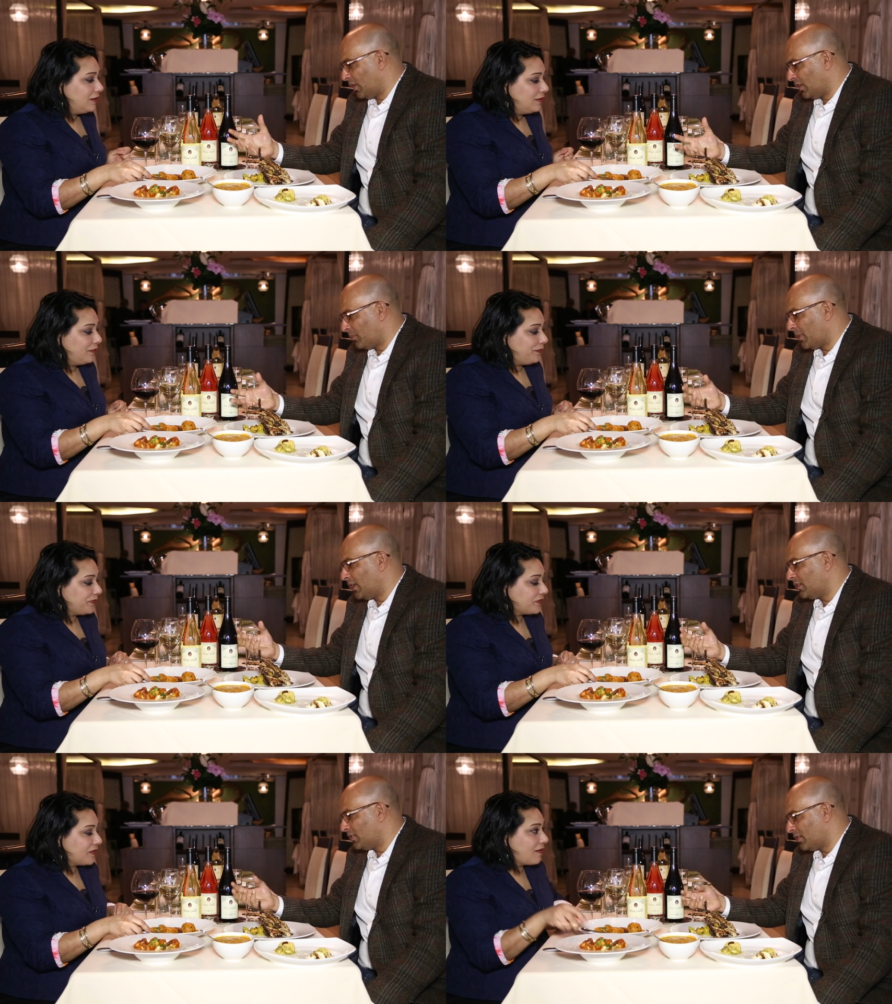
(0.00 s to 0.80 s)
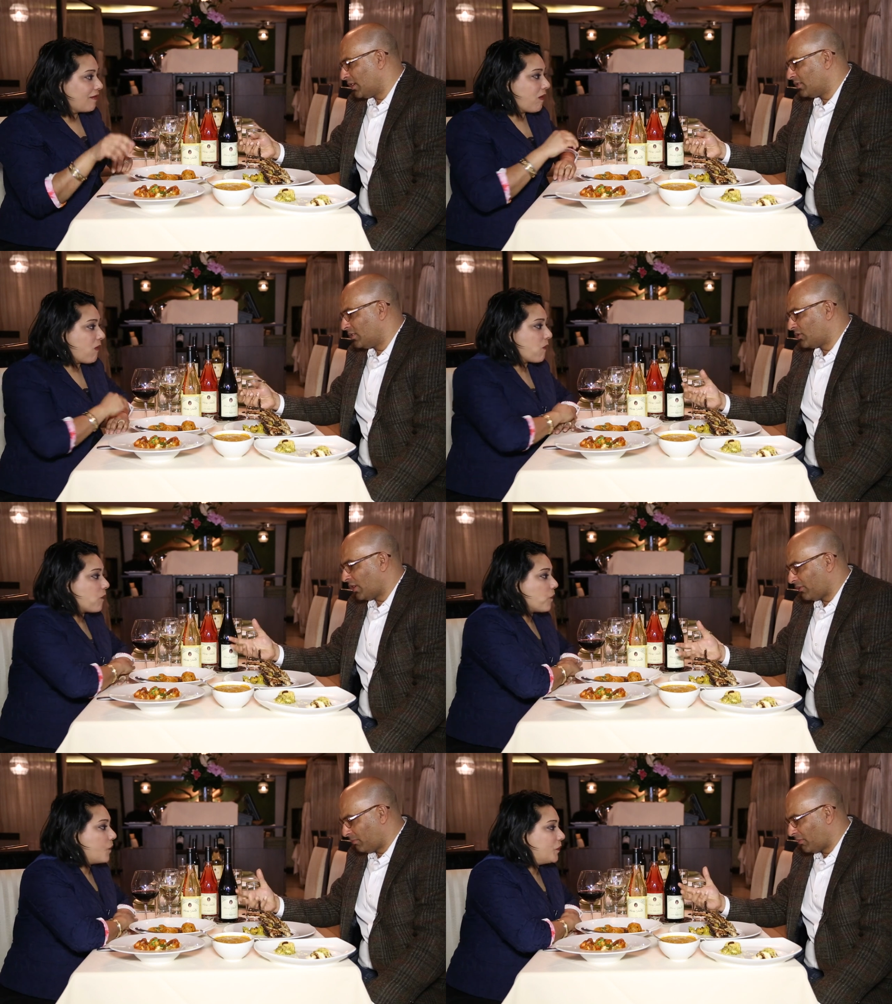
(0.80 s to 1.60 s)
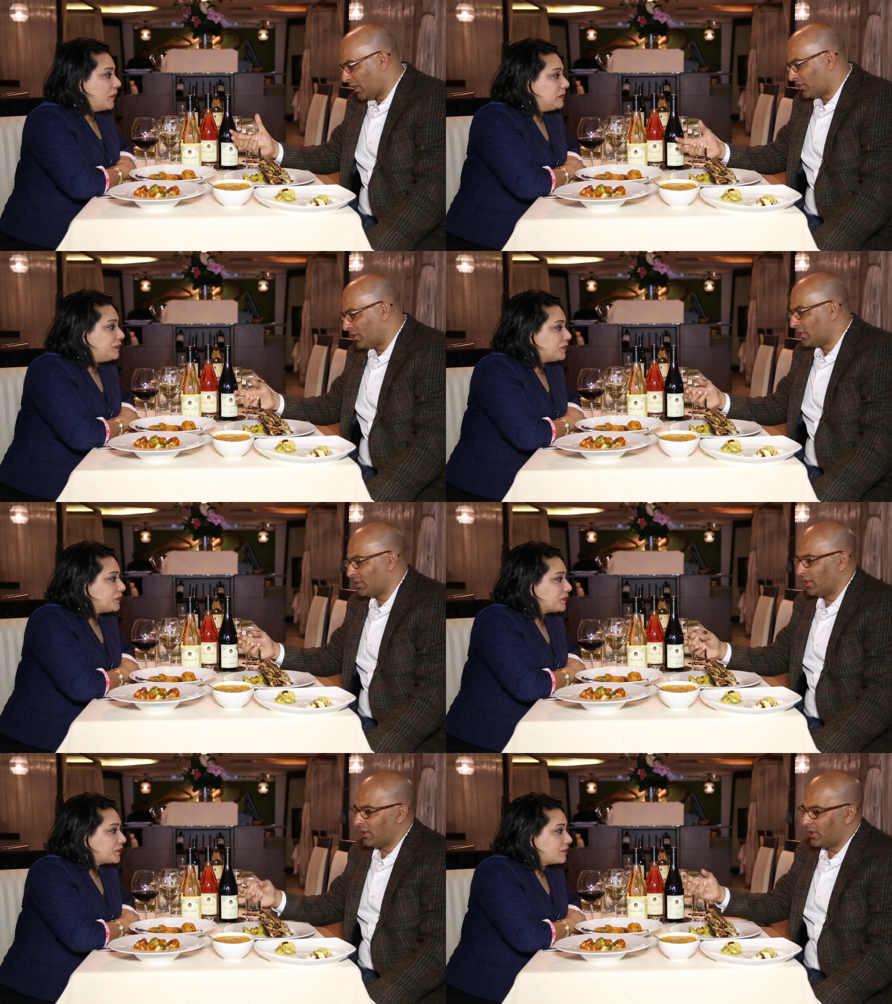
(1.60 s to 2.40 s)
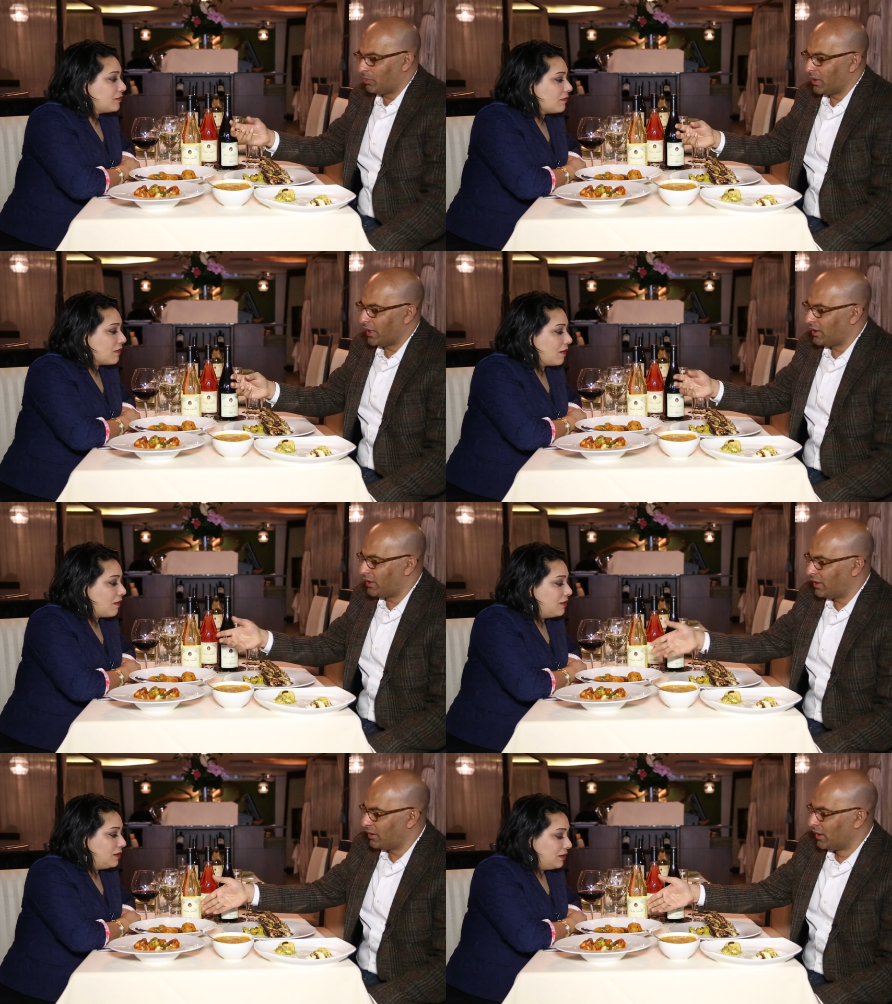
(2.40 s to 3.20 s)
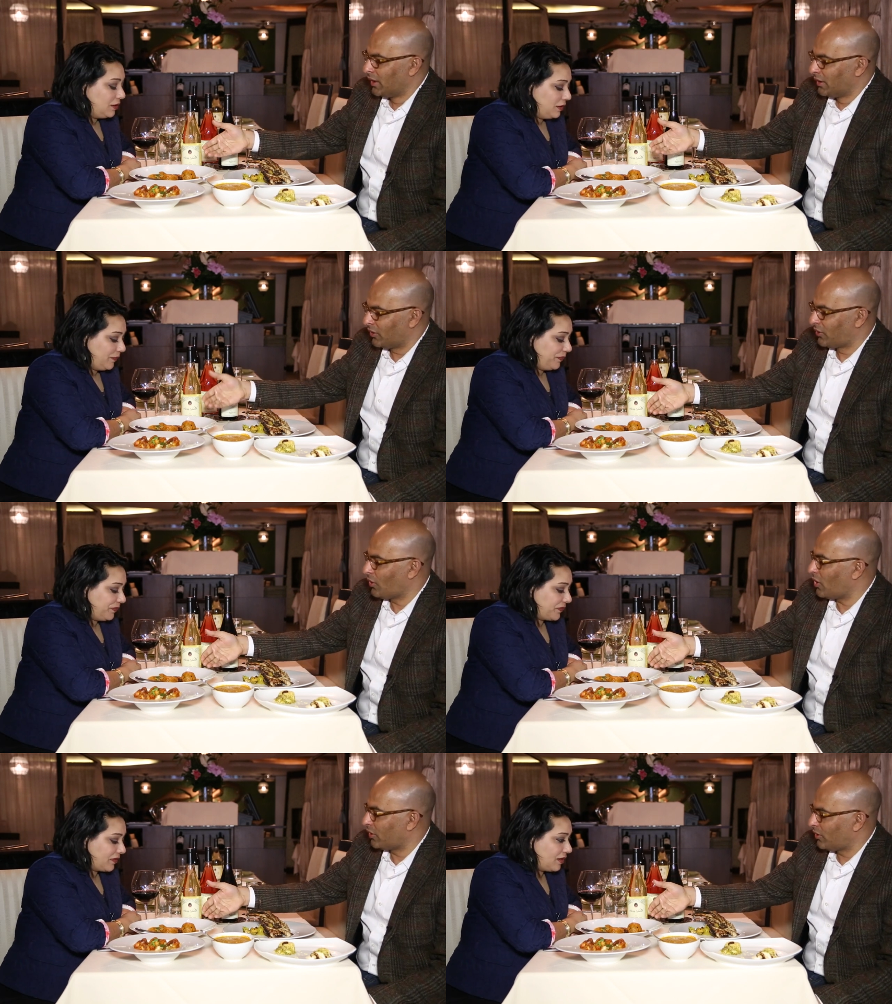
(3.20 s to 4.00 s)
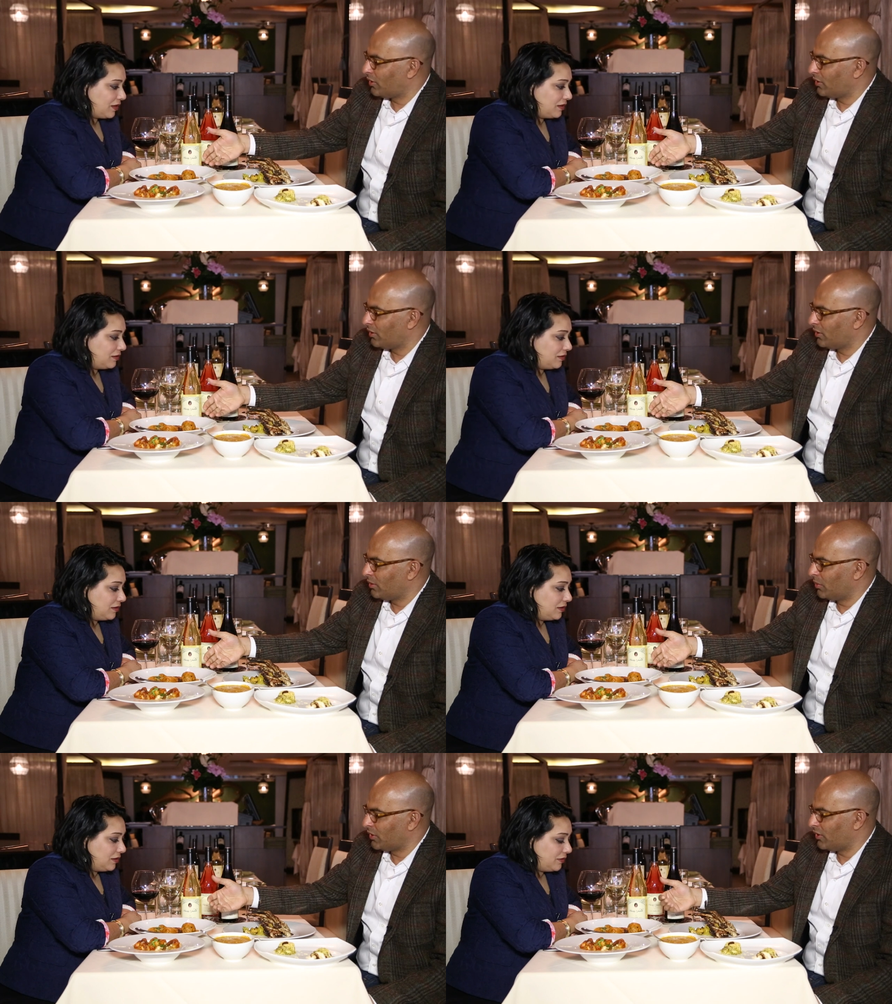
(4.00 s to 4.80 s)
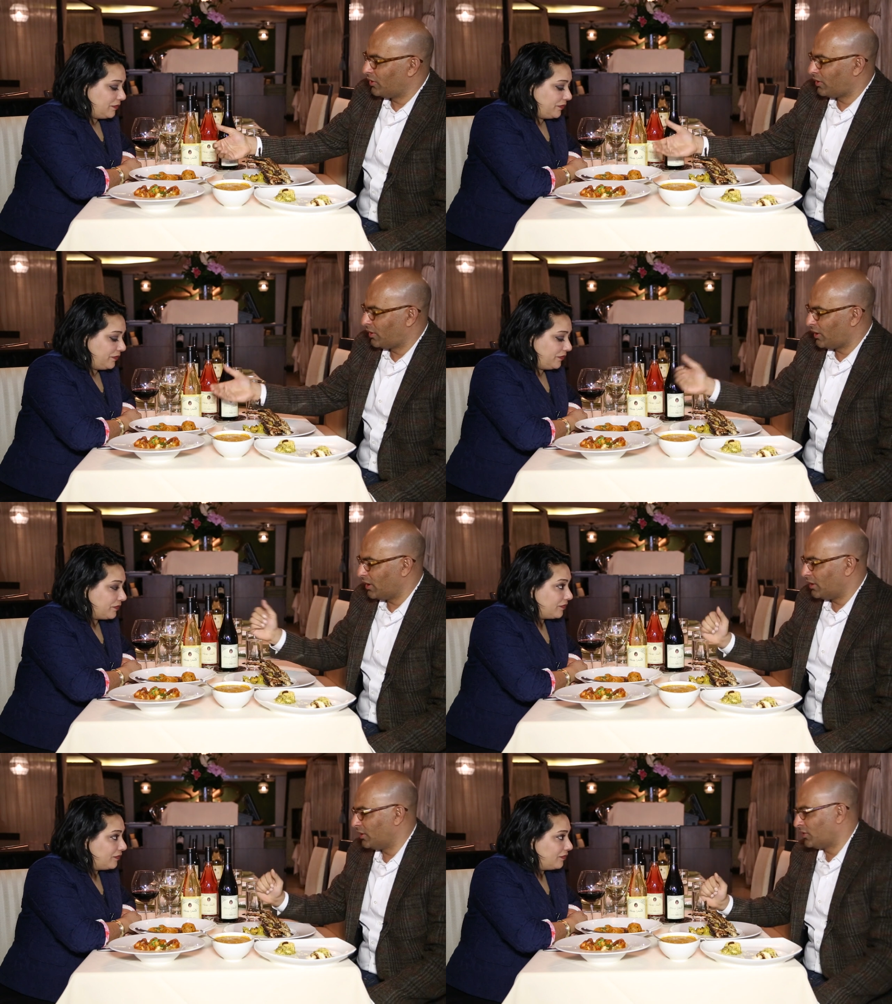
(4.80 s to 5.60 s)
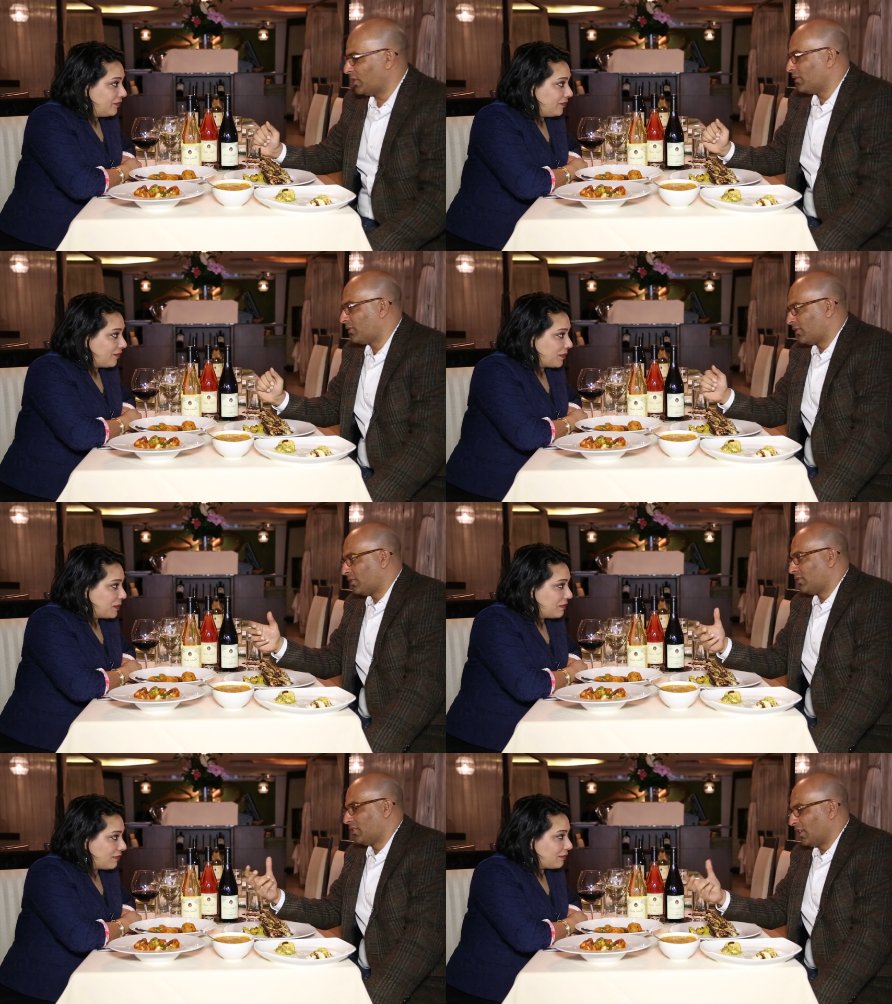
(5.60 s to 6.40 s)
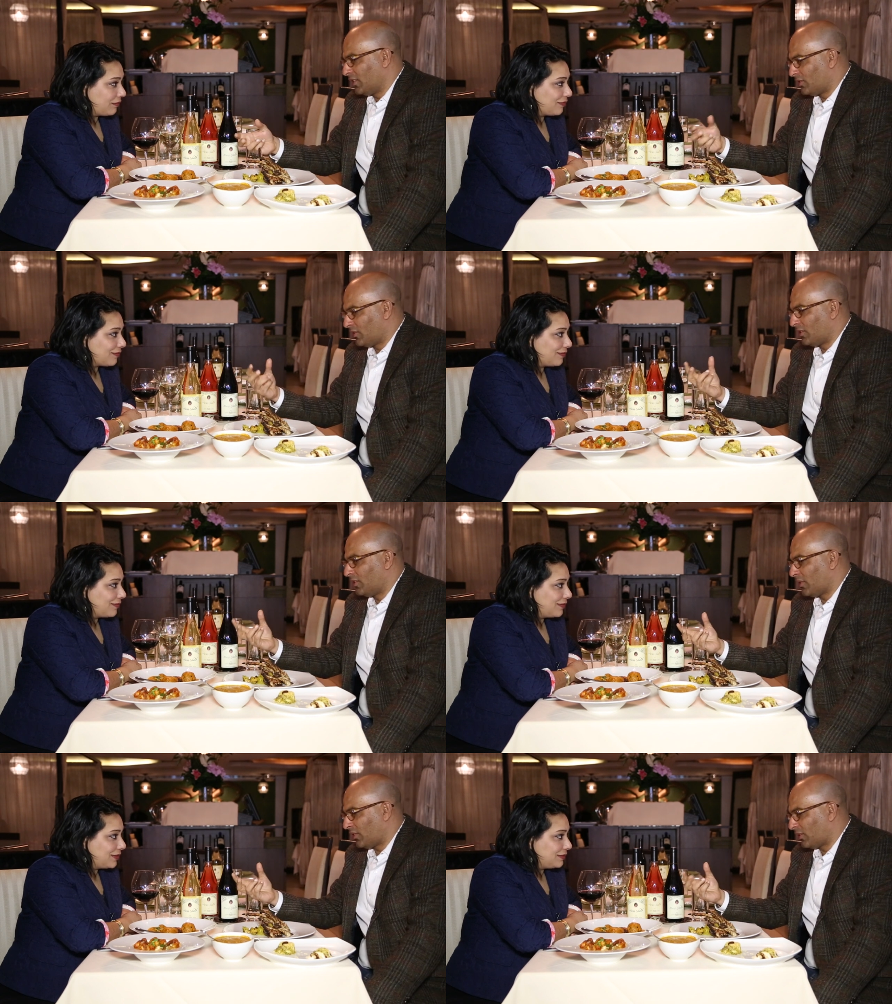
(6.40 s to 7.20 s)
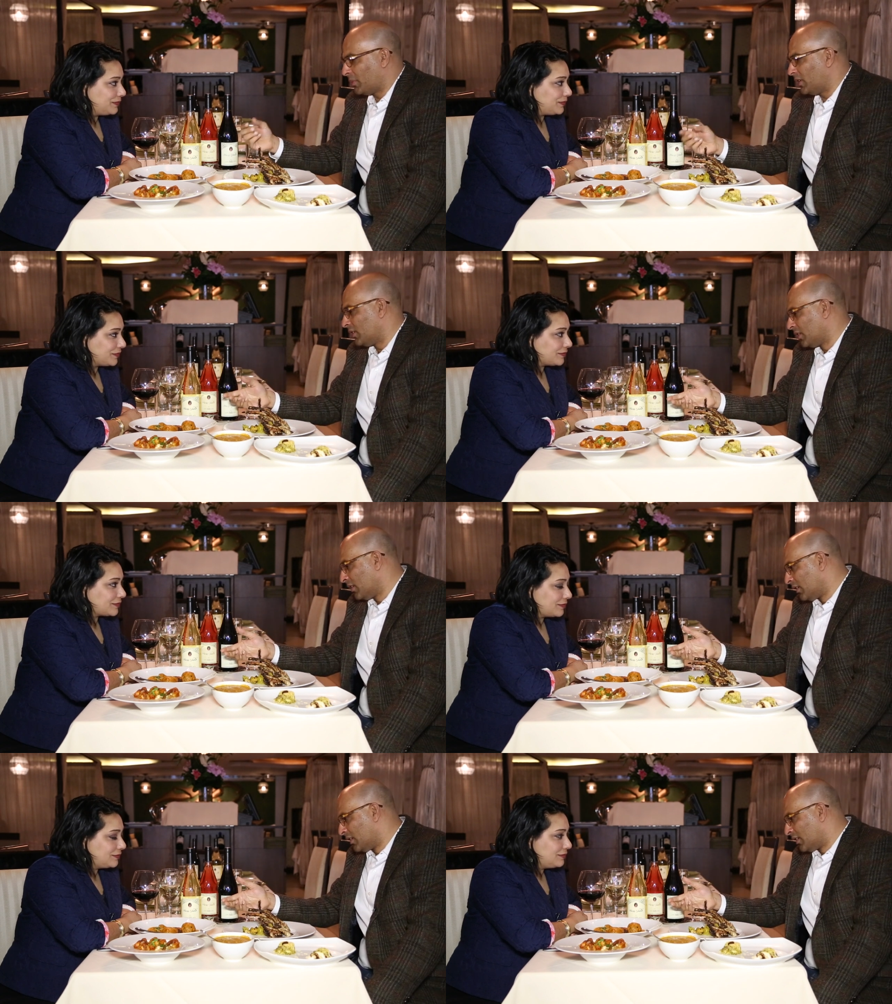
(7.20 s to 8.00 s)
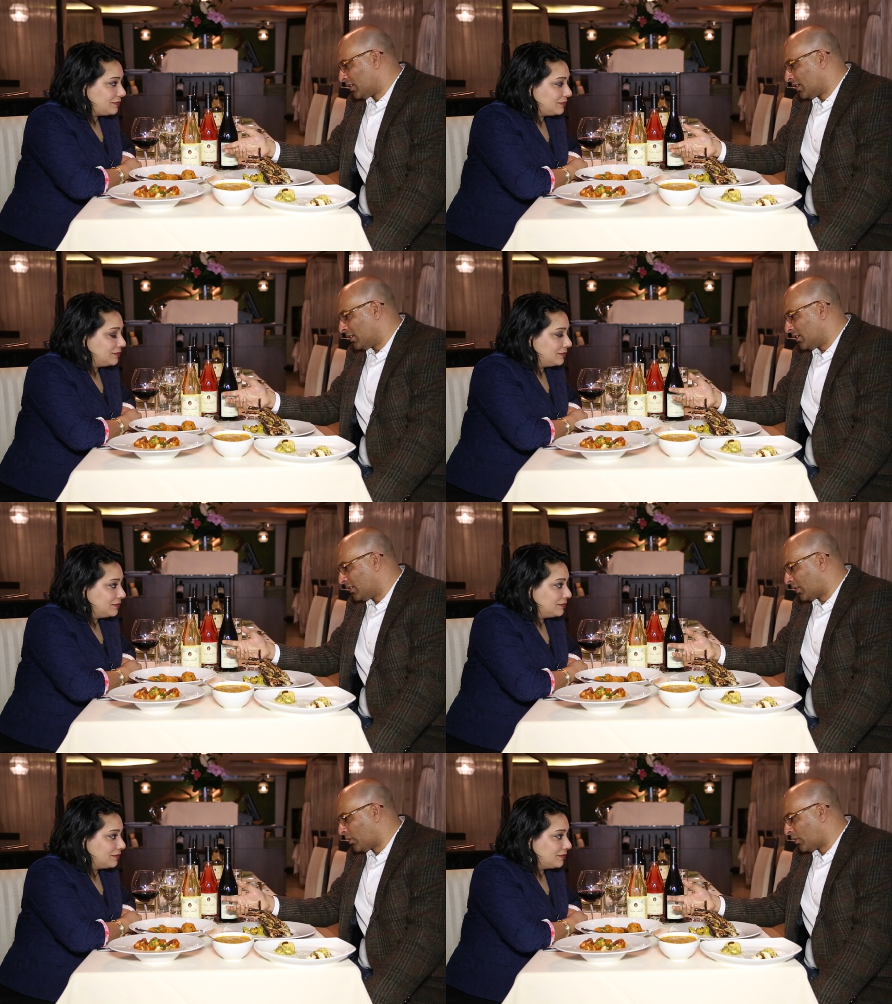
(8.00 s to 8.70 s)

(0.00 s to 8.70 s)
Speaker 1: is made, then the chef makes it, and then it's blended. Then the sauce, which is the chef's signature recipe, the